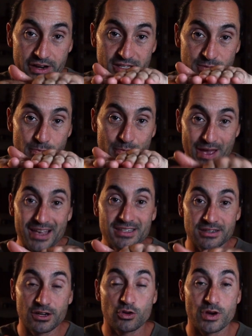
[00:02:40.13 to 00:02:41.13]
it's
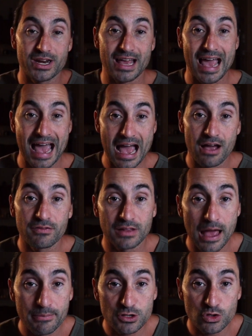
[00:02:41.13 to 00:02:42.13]
best to create a 1/2
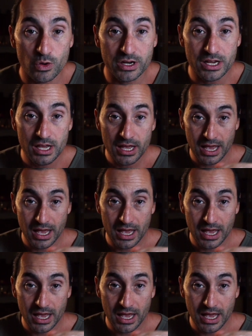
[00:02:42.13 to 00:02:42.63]
lap joint